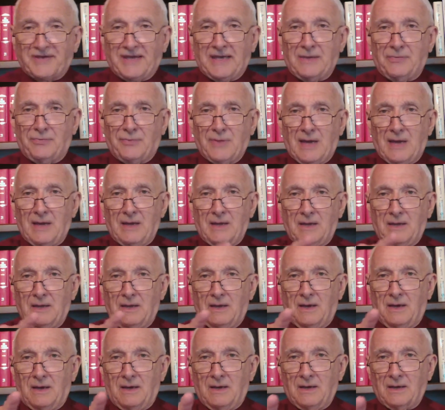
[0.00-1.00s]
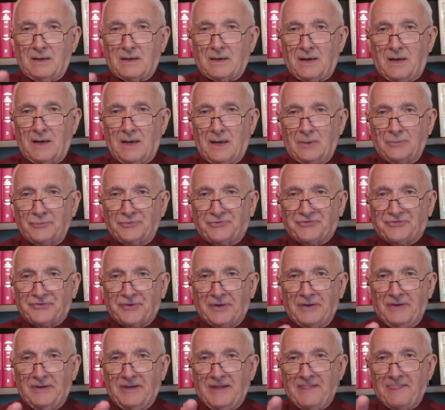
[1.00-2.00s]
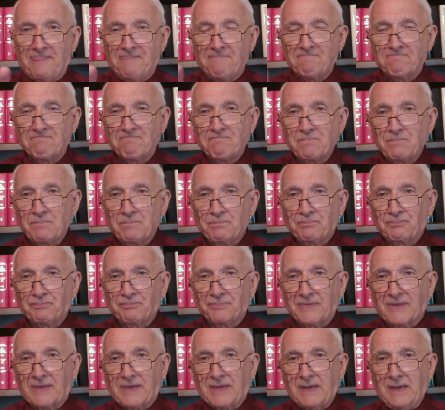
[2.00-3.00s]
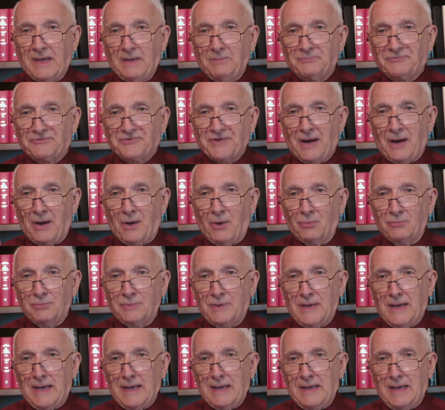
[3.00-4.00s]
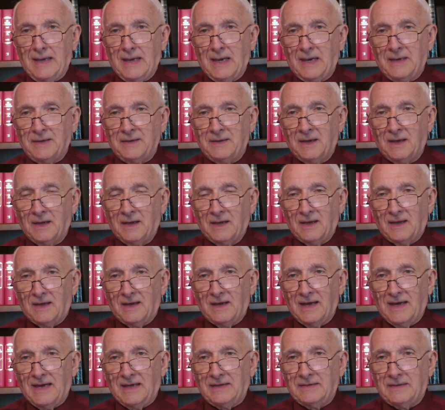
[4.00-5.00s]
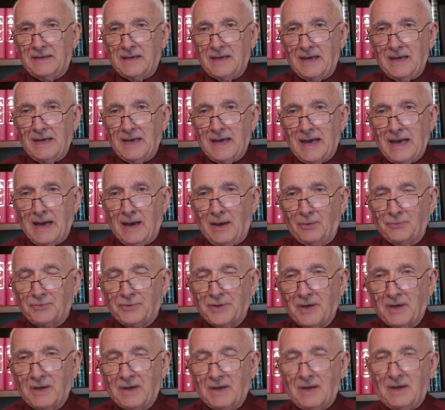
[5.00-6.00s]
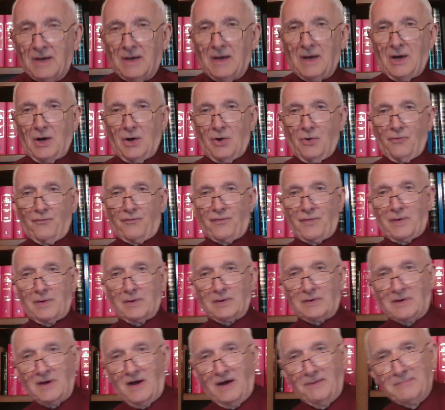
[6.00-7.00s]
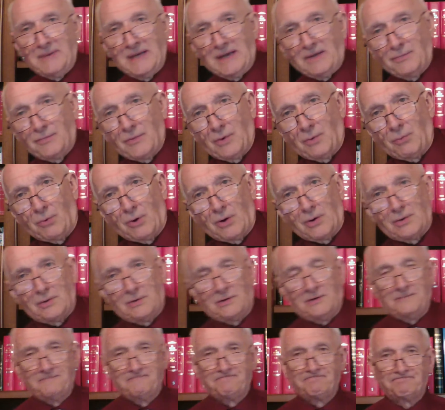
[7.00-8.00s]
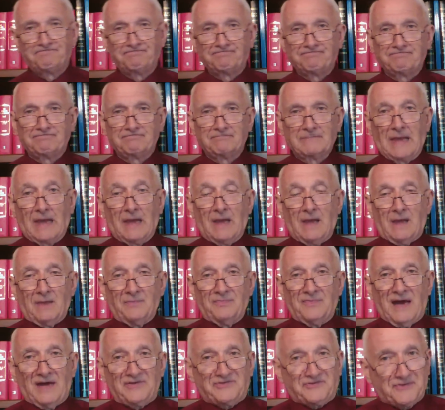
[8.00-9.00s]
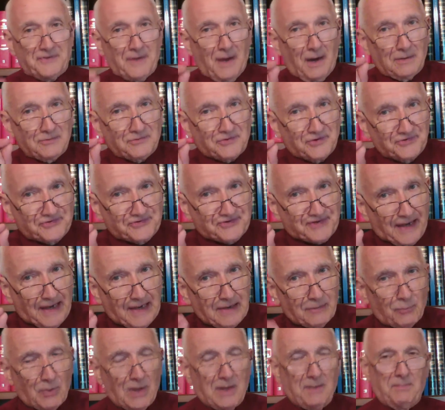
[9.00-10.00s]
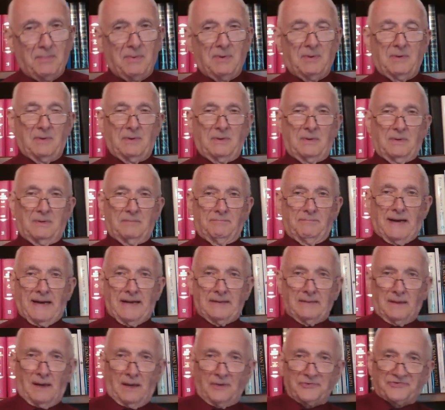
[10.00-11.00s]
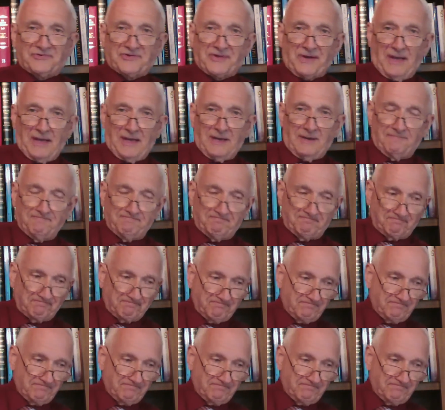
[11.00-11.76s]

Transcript: he that constantly keeps on day in and day out overcoming the world? That's not to say we might not slip.